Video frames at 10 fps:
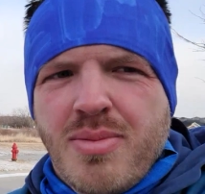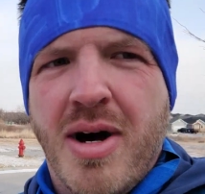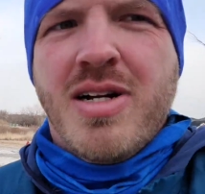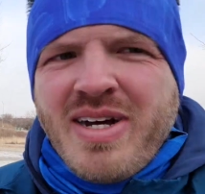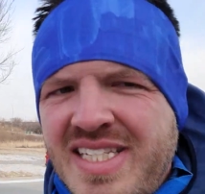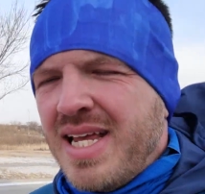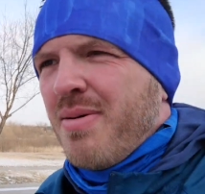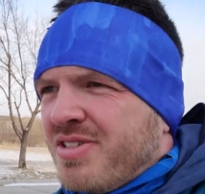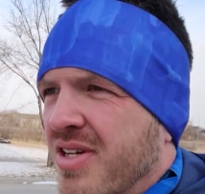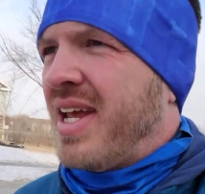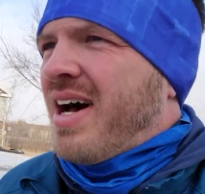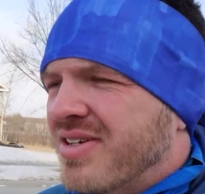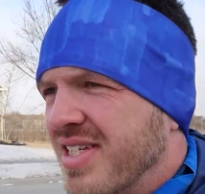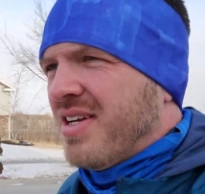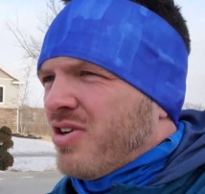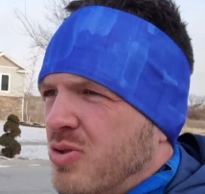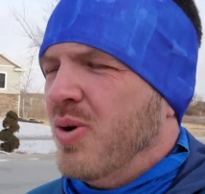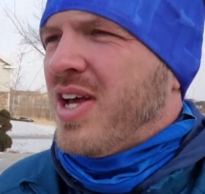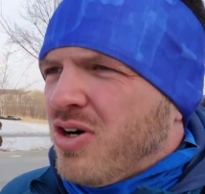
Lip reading: I'm on to my Samsung Galaxy Note 20